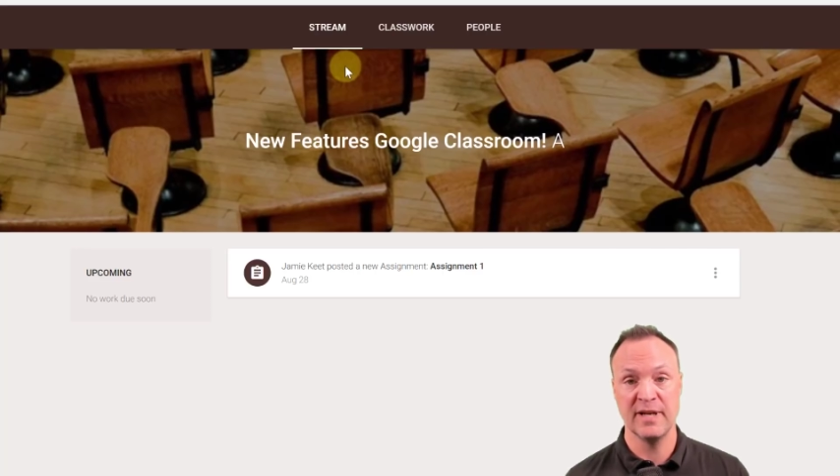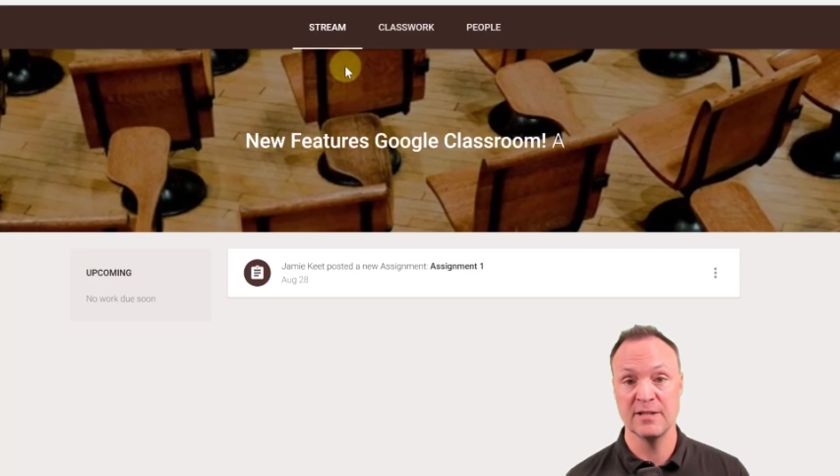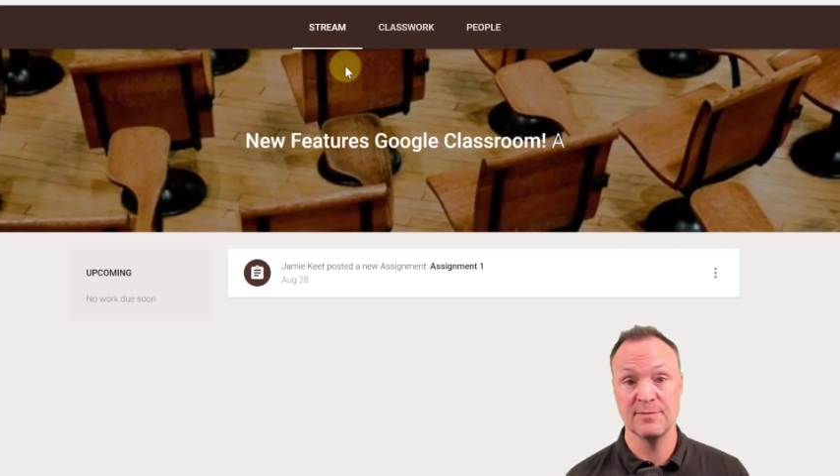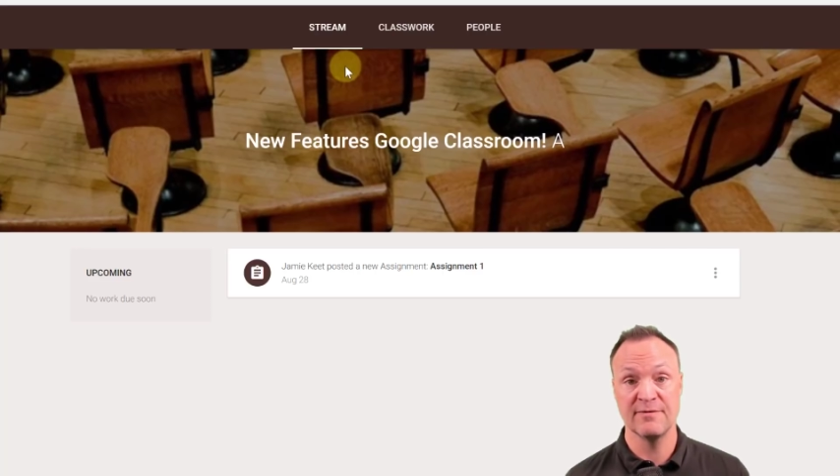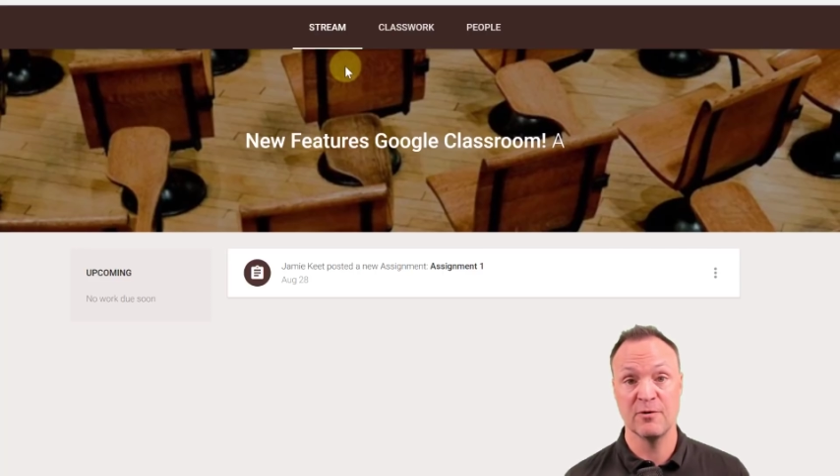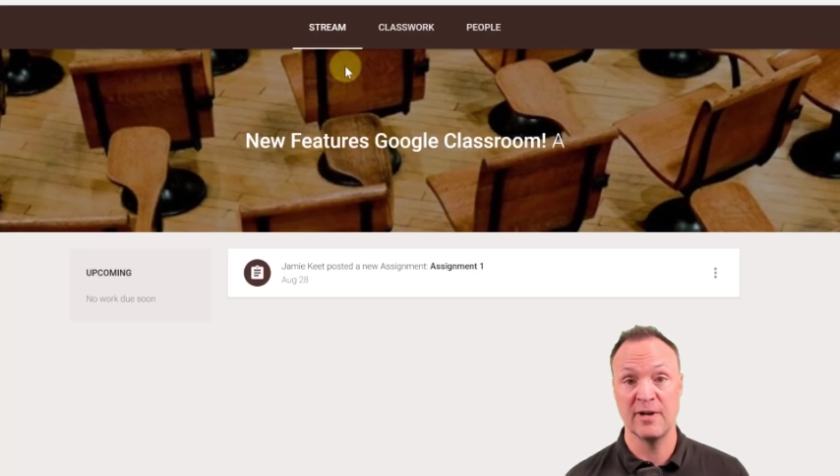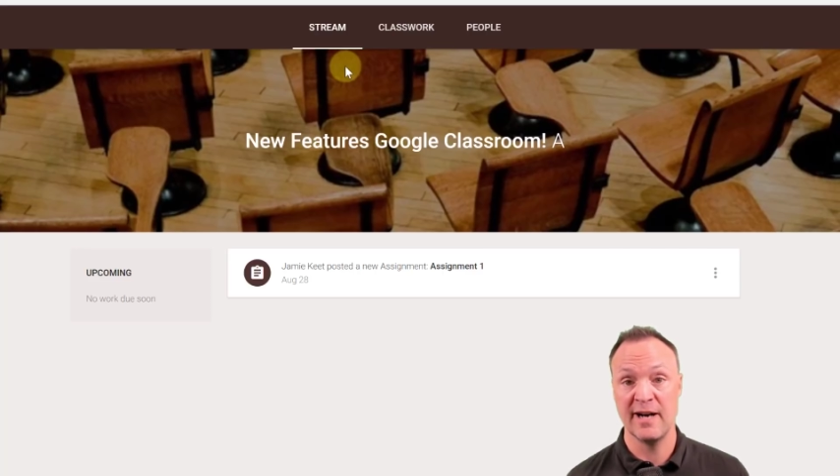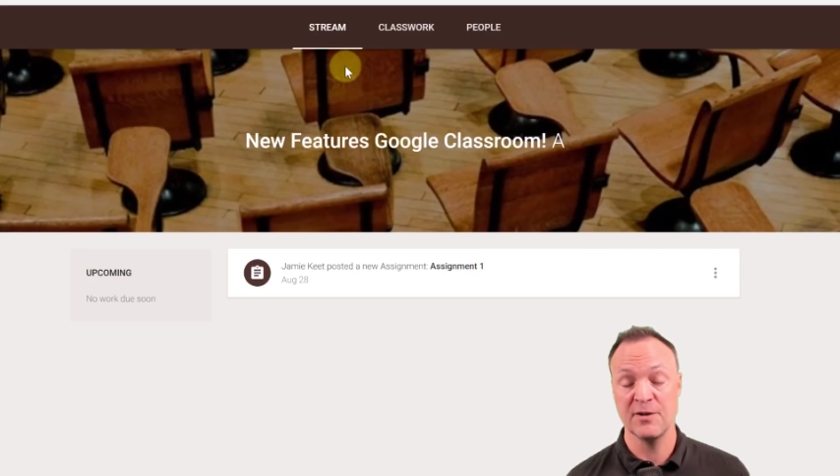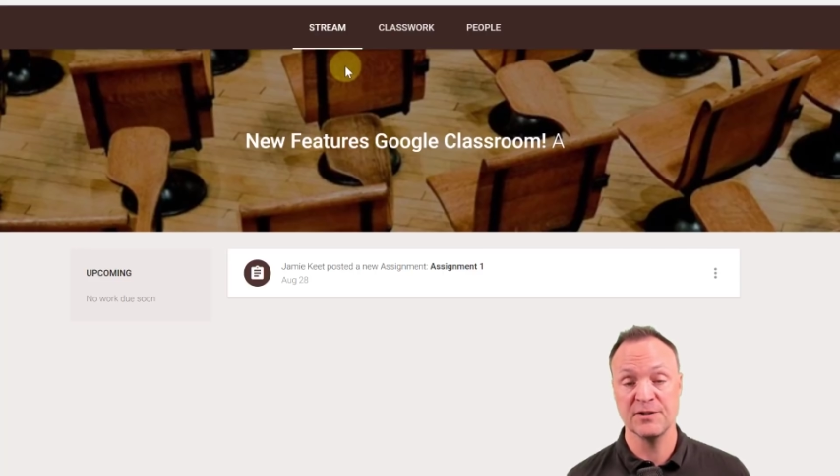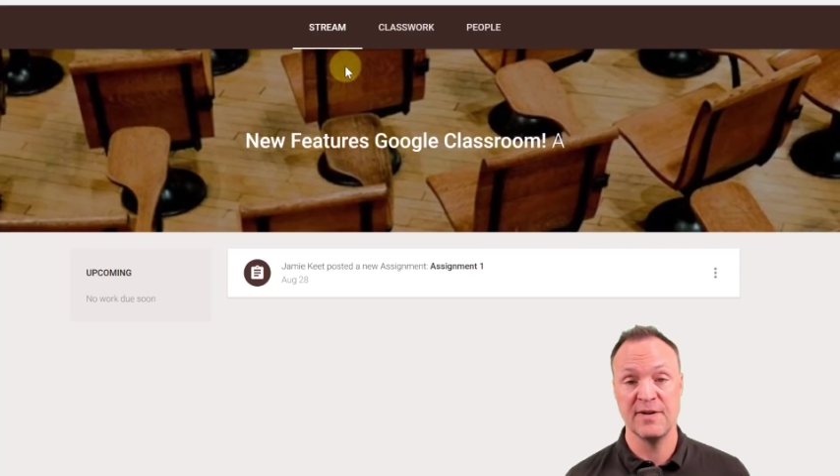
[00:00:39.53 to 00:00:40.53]
because
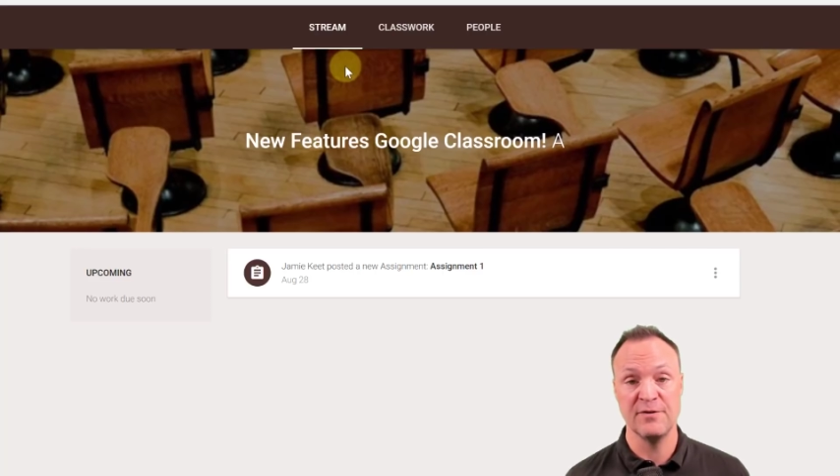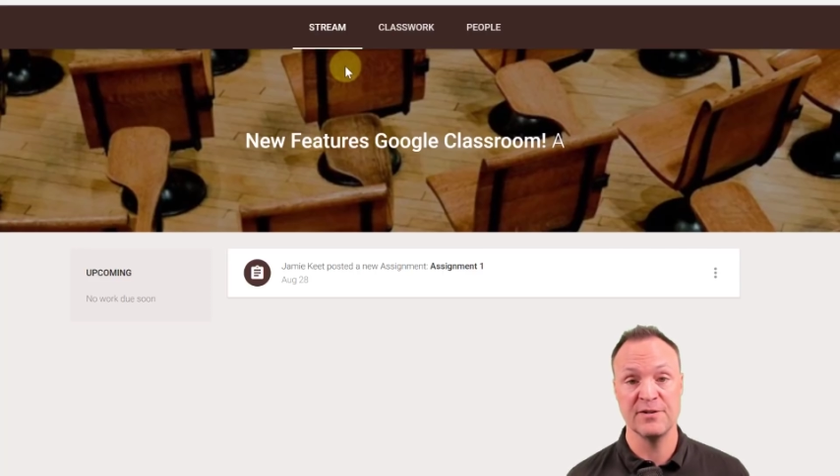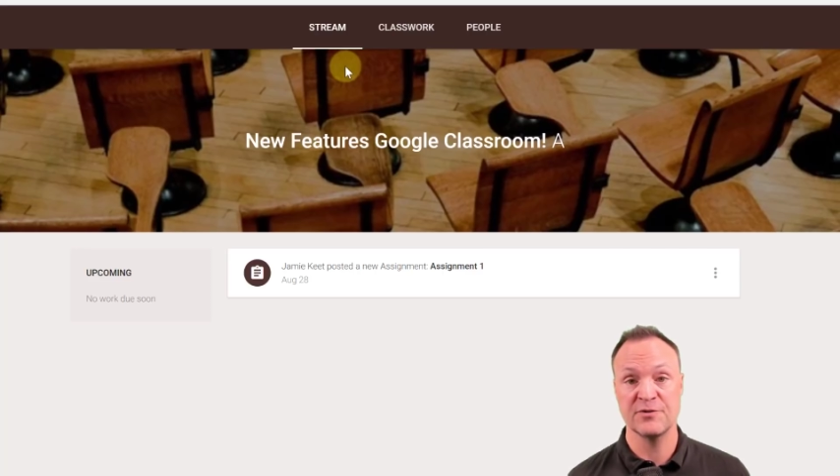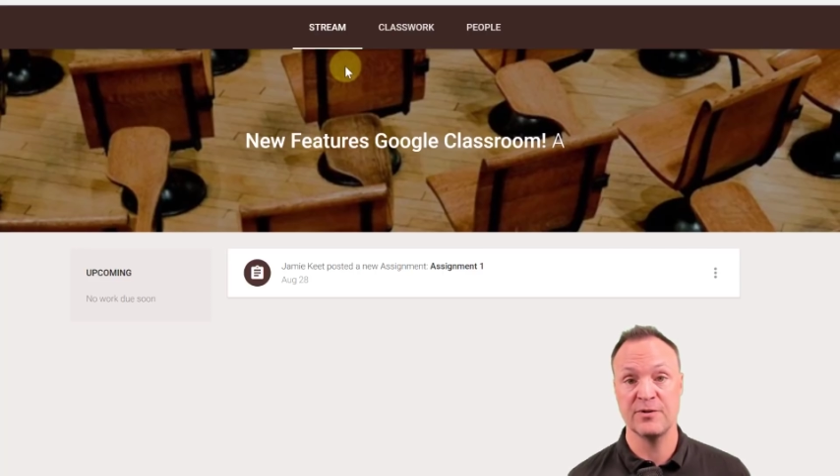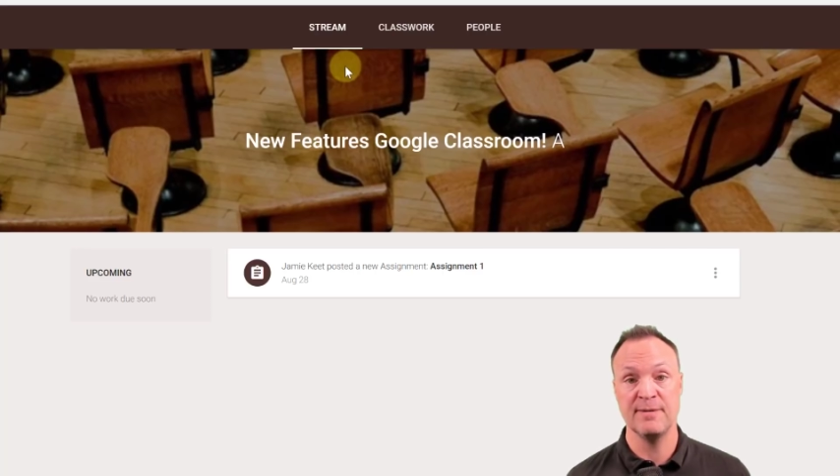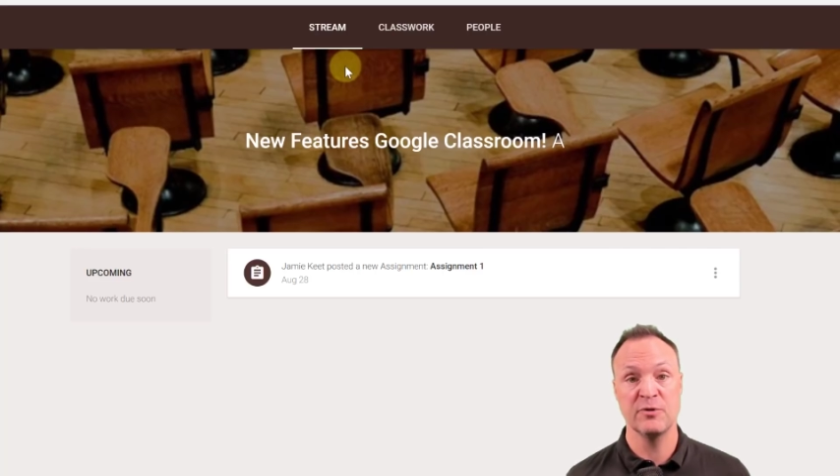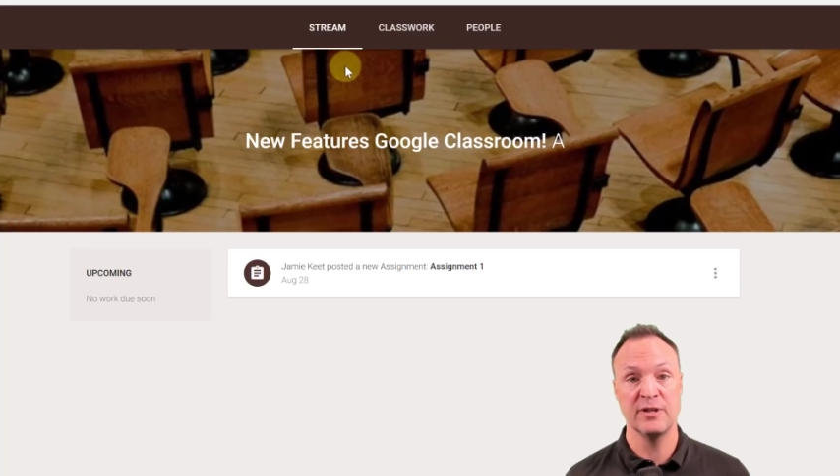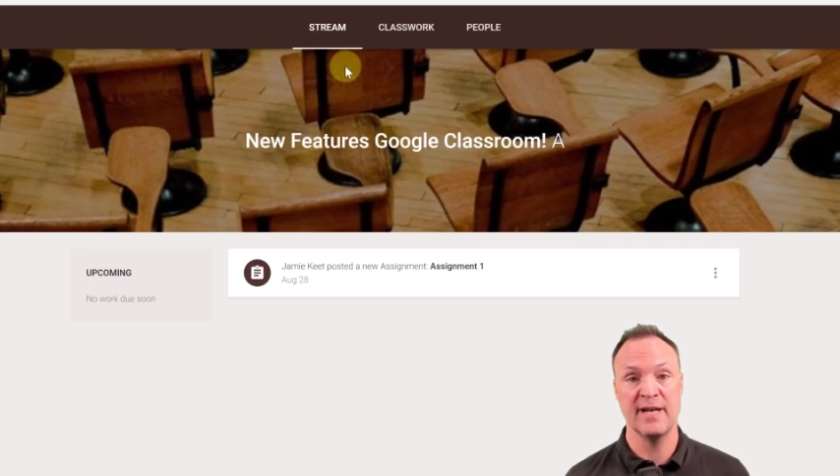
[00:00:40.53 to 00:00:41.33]
before I always found the stream